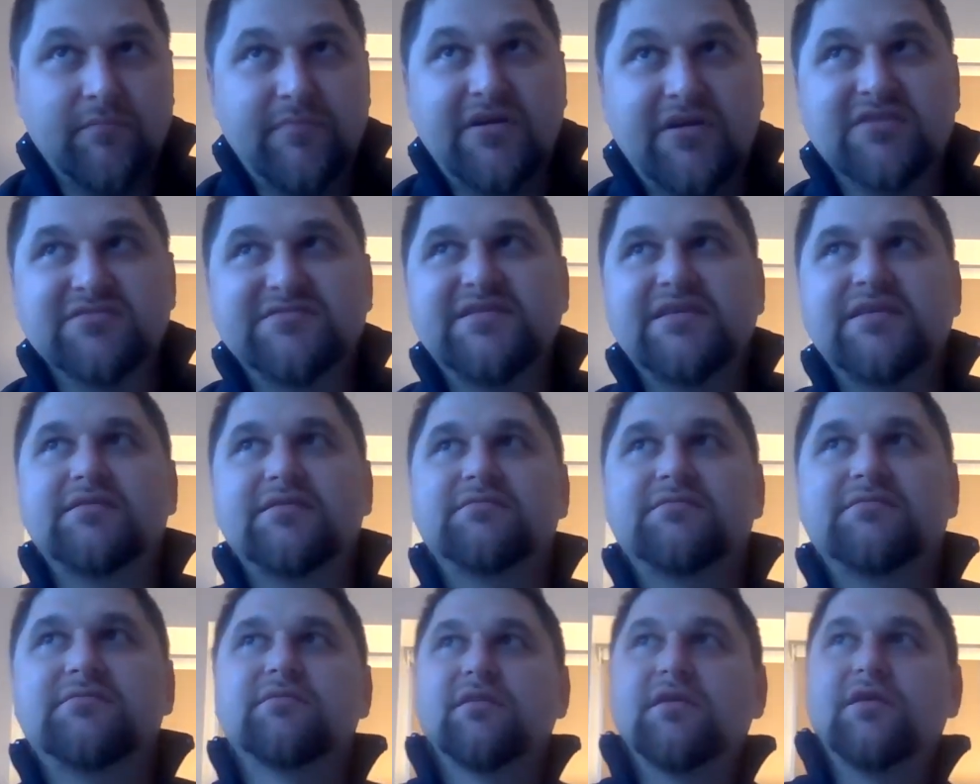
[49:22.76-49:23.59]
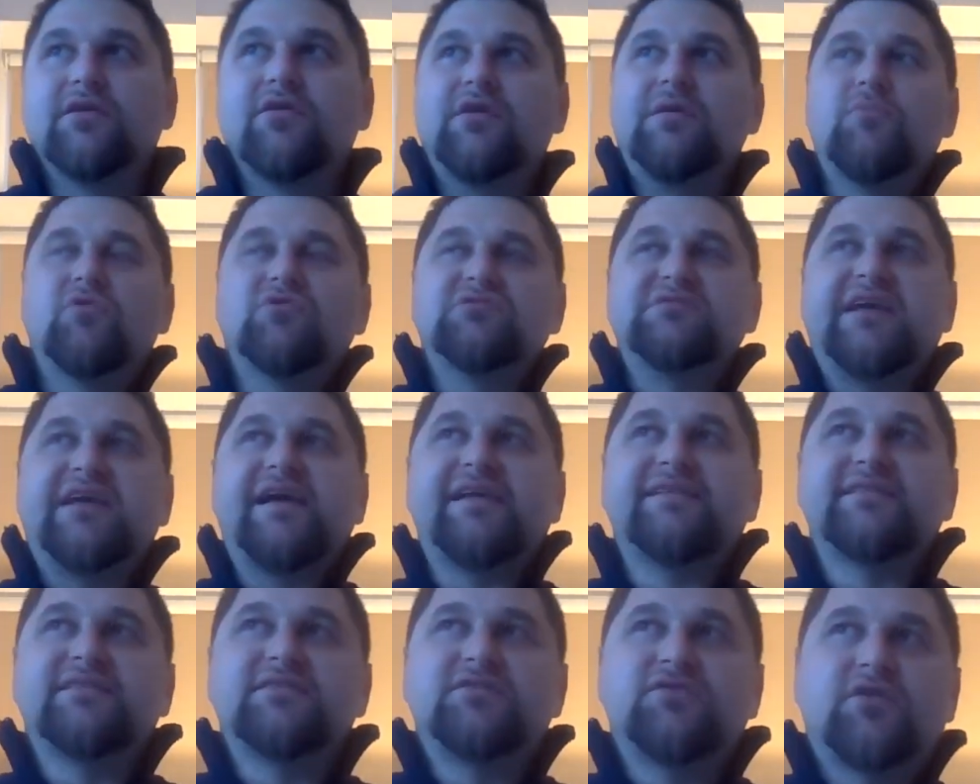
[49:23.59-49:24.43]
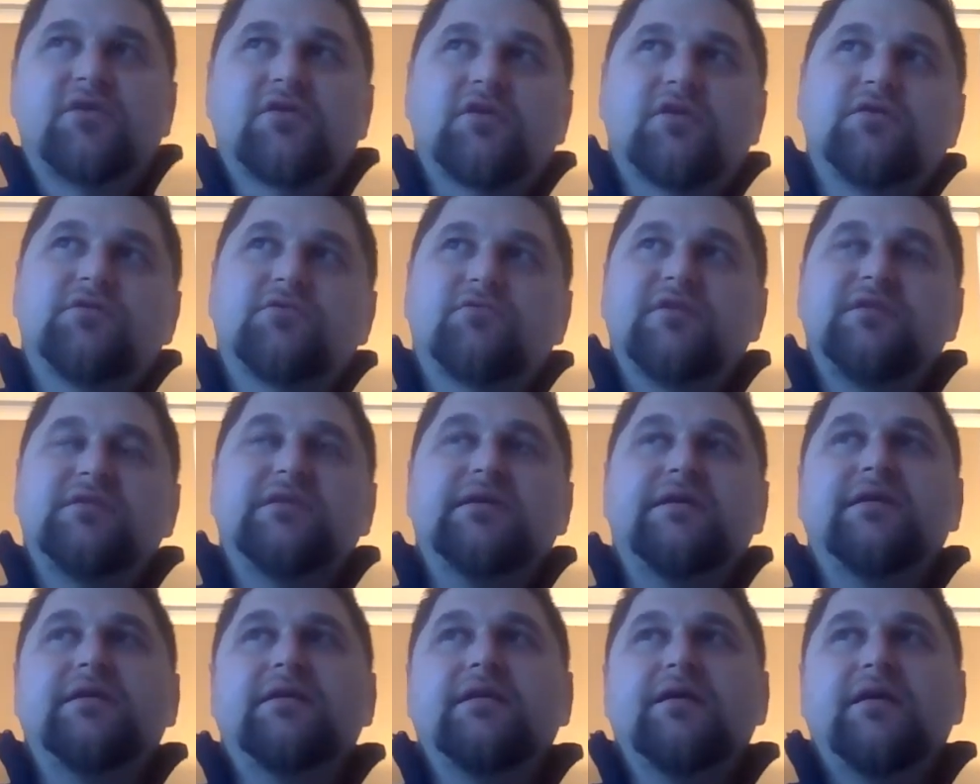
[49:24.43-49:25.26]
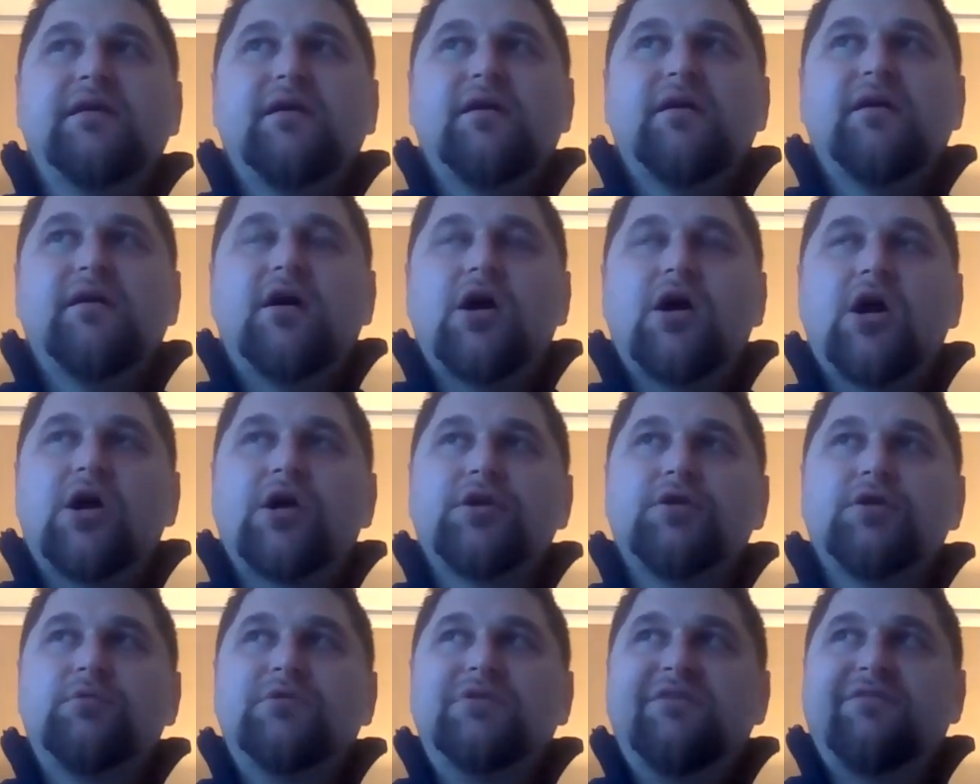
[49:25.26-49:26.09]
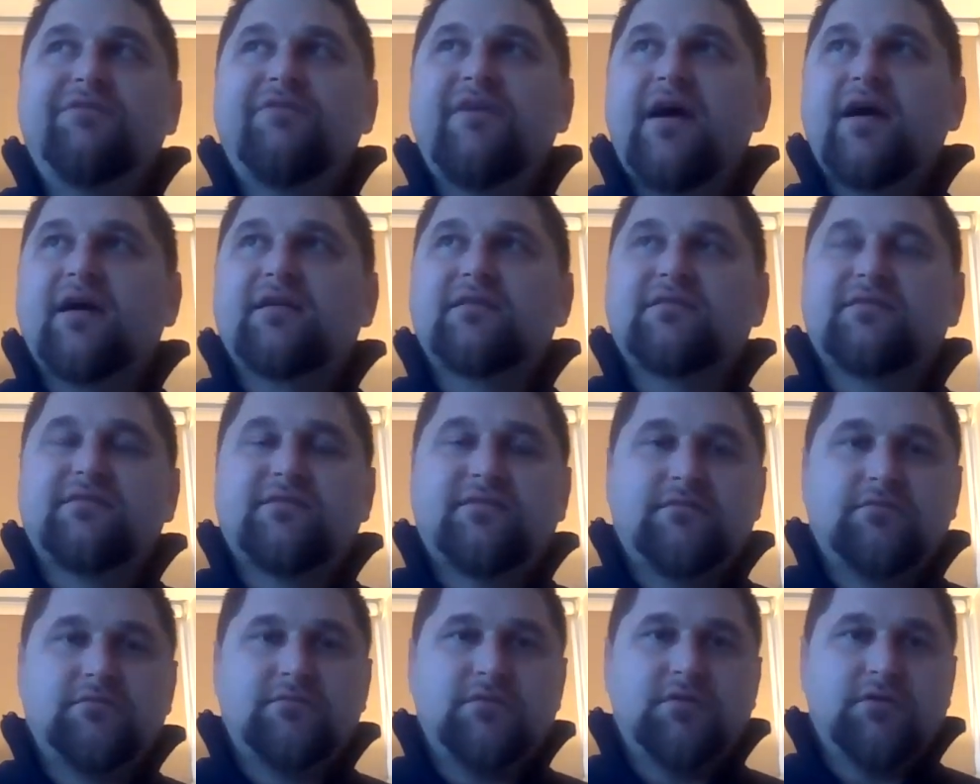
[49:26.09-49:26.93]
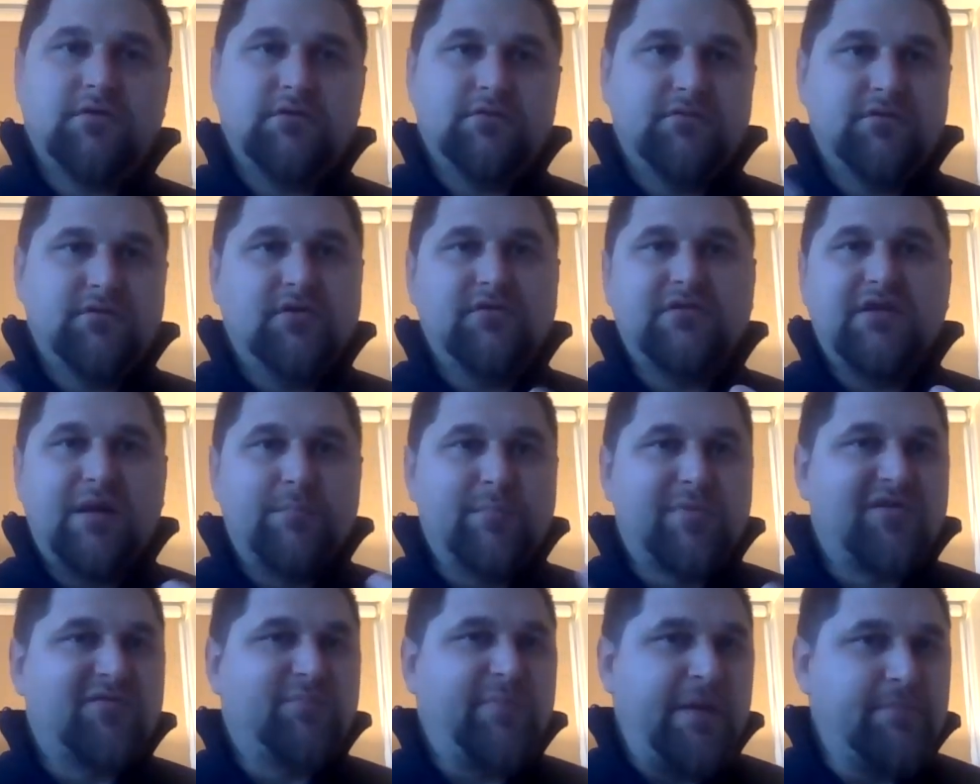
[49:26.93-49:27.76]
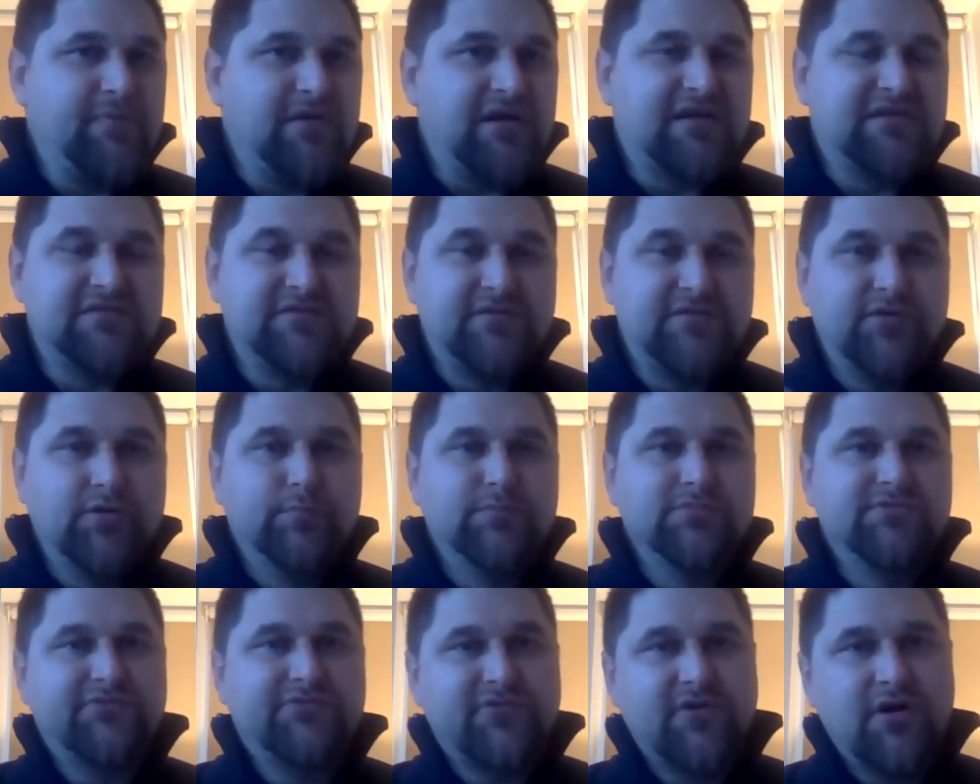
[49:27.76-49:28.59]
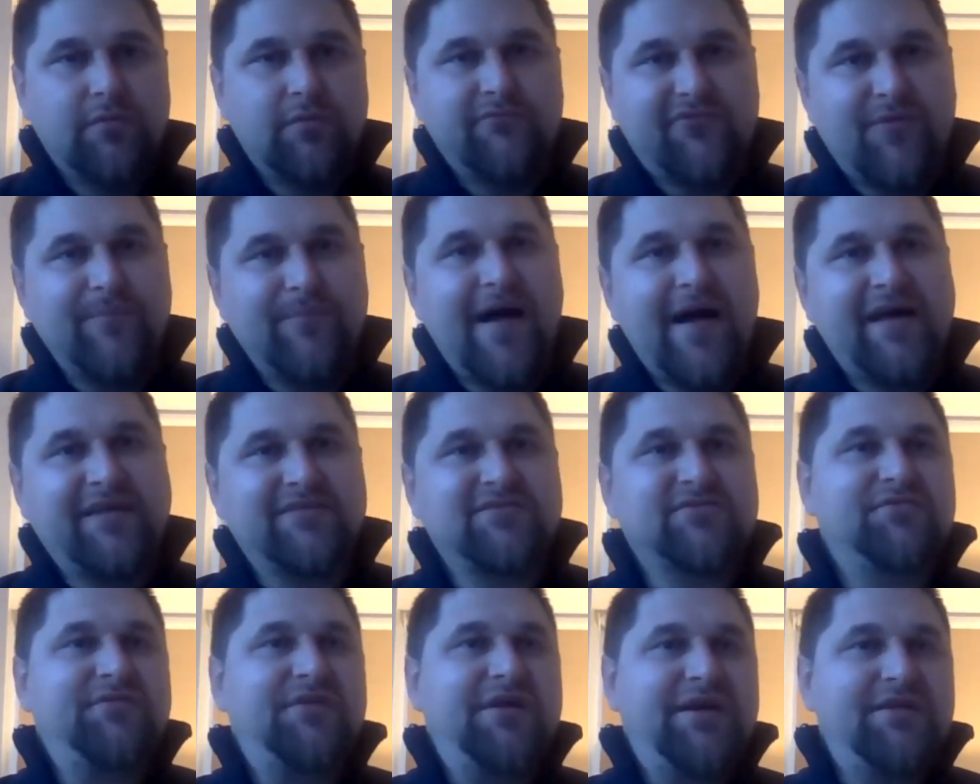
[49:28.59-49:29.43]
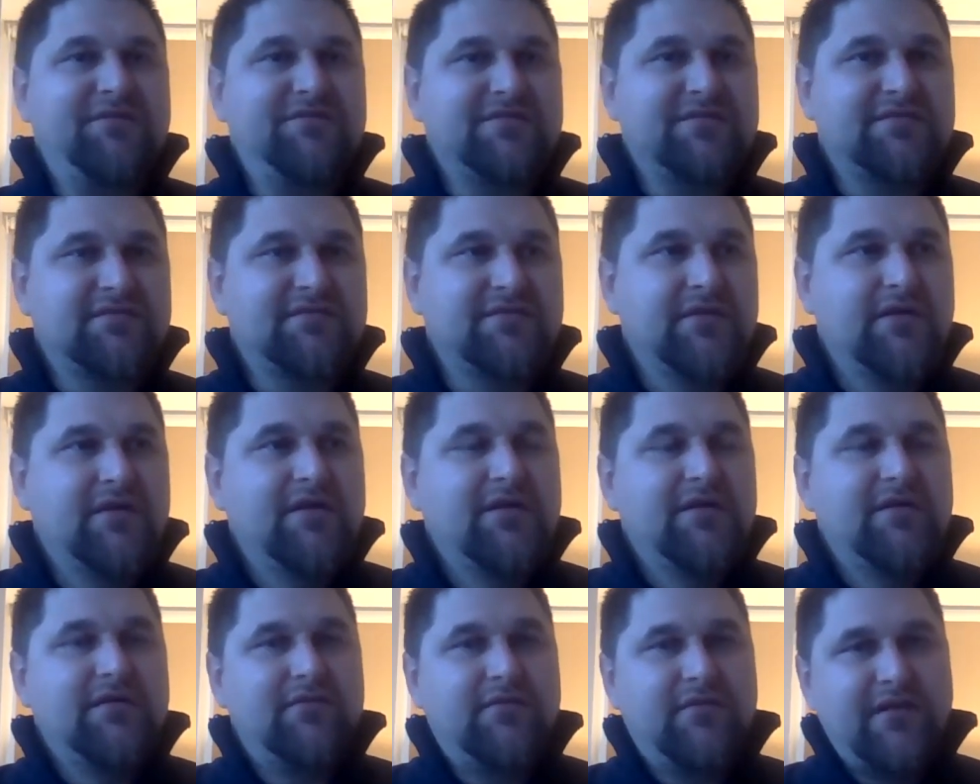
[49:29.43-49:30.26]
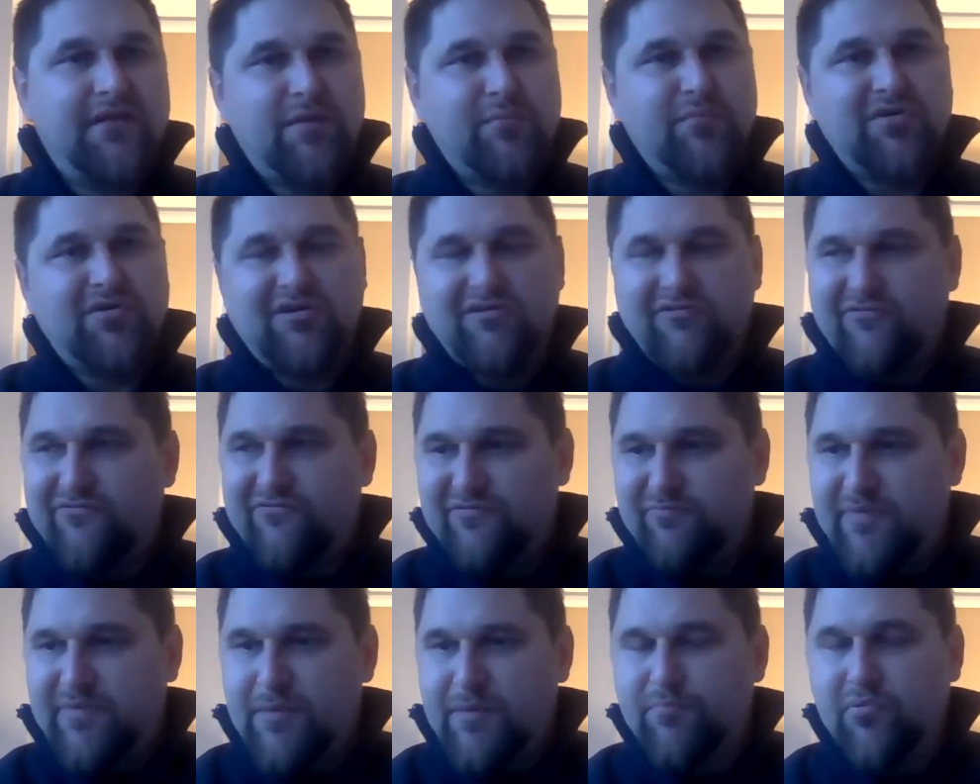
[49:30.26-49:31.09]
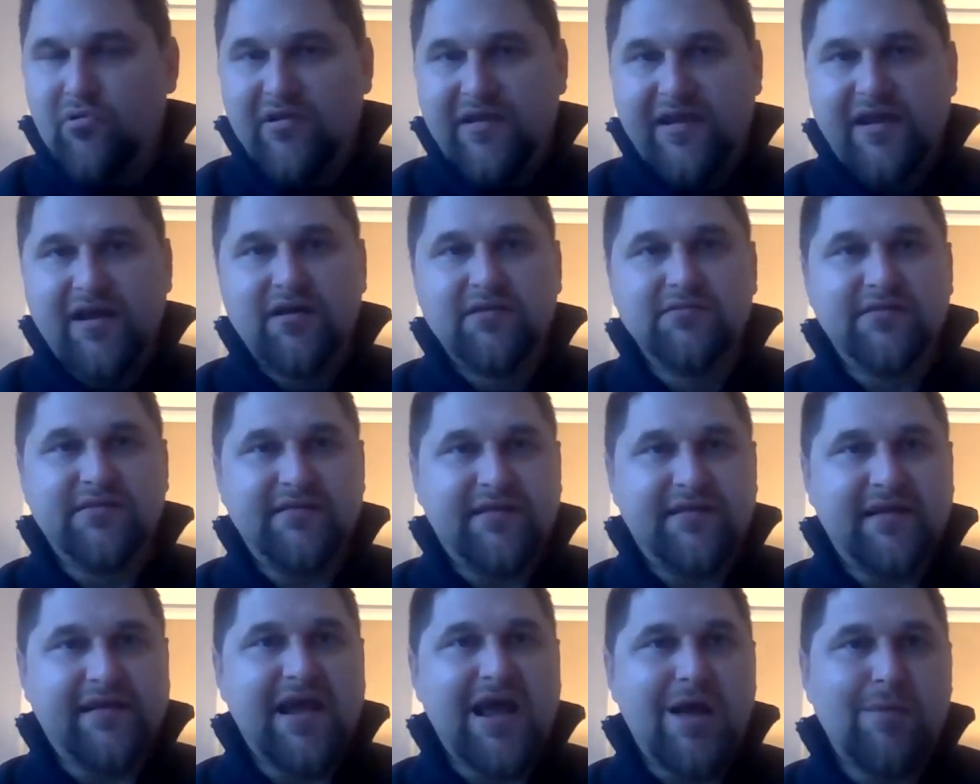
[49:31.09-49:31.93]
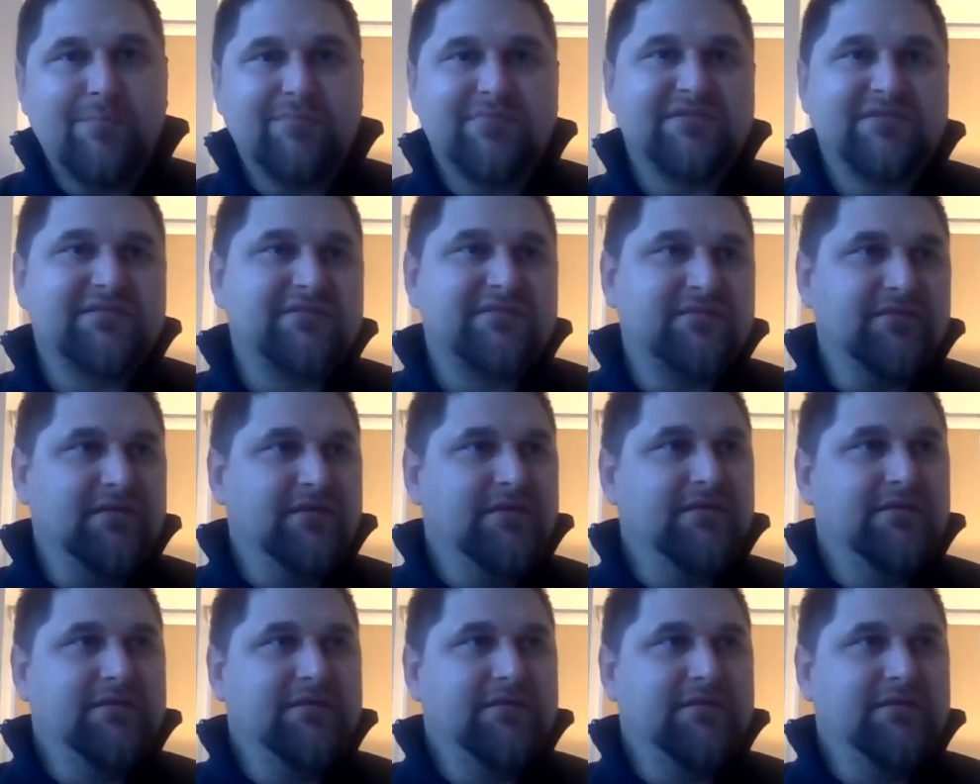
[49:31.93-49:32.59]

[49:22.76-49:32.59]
because they, in most cases you couldn't really argue with the facts. The number of people exhumed from mass graves, the number of people killed in the camps.